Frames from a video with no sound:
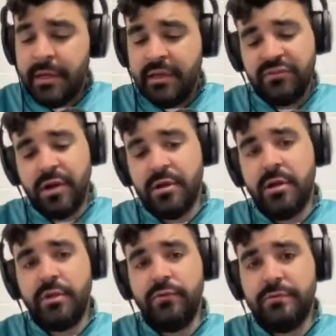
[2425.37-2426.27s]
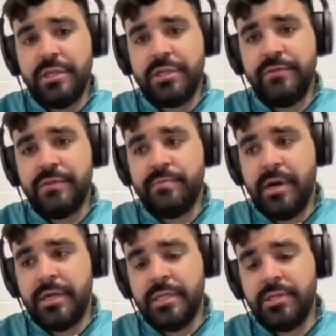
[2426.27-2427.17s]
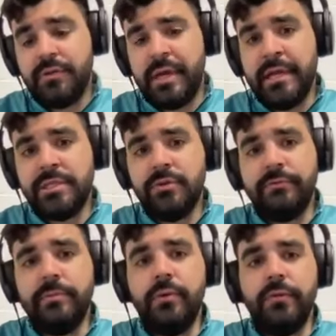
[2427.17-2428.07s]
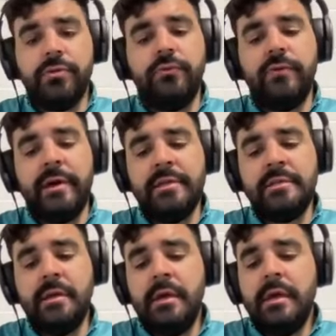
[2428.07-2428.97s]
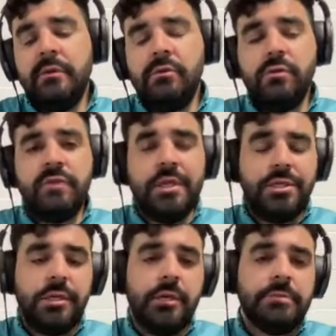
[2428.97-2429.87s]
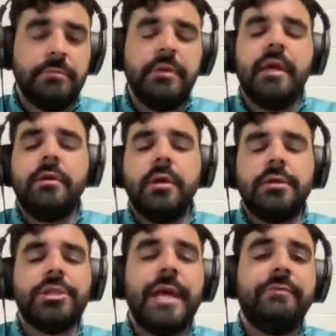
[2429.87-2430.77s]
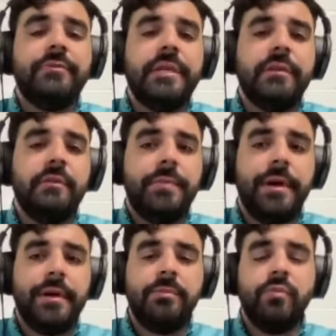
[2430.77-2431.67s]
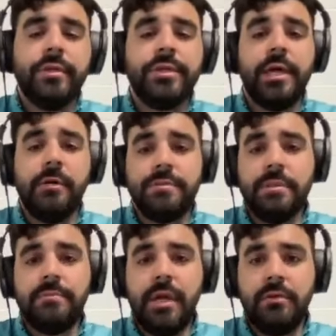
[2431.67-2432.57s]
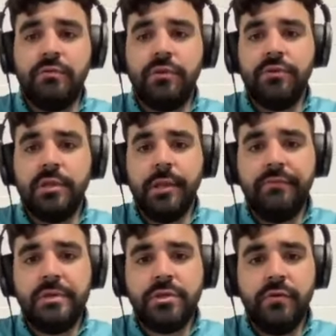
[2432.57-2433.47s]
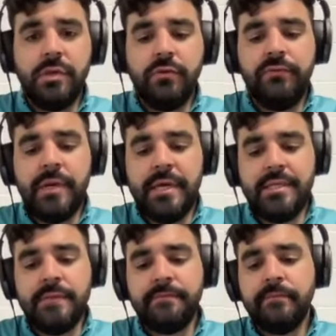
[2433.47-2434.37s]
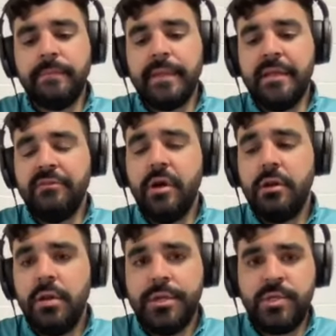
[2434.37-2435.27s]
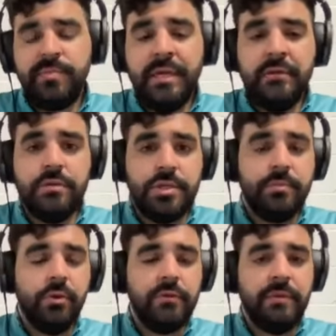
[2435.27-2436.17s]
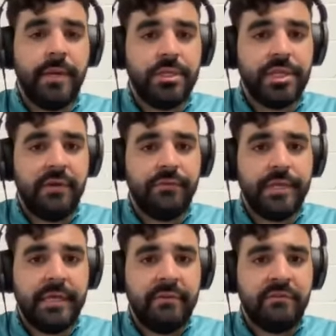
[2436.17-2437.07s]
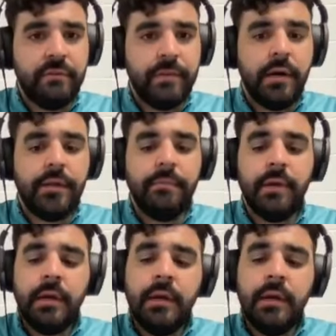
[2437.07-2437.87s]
He's got a lot of rotation of his body, so the hands don't flip over too fast. The rotation helps him get a lot of shaft lean at the bottom, which helps him not turn the club face over too fast. He's got a lot of speed to support the amount of shaft lean he has at the bottom.